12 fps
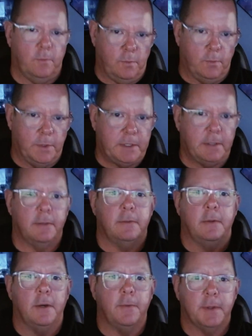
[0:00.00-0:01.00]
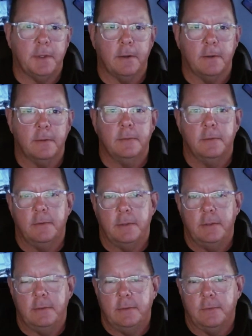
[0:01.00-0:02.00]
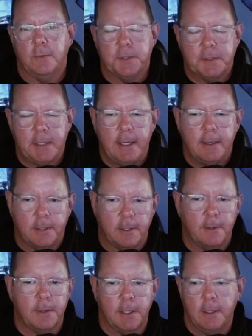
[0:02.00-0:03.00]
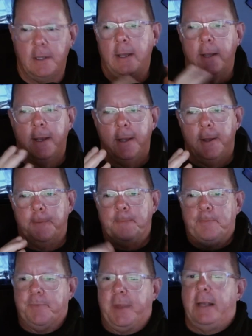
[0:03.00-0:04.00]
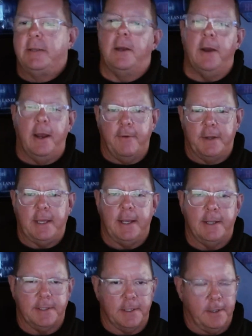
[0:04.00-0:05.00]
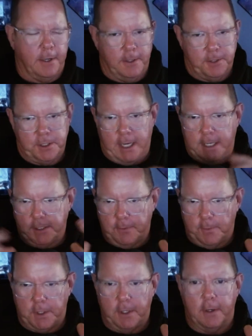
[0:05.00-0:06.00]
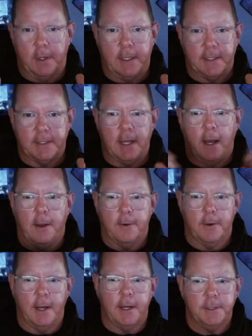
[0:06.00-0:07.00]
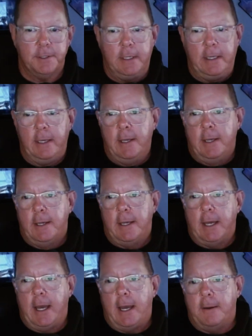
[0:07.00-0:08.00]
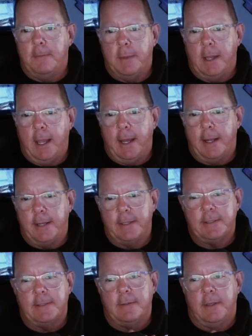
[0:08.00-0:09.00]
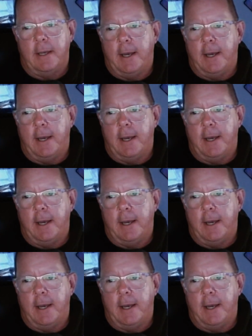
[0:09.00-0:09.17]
let's go with their real estate attorney. So everything is a negotiation when you're in this dollar range. And it's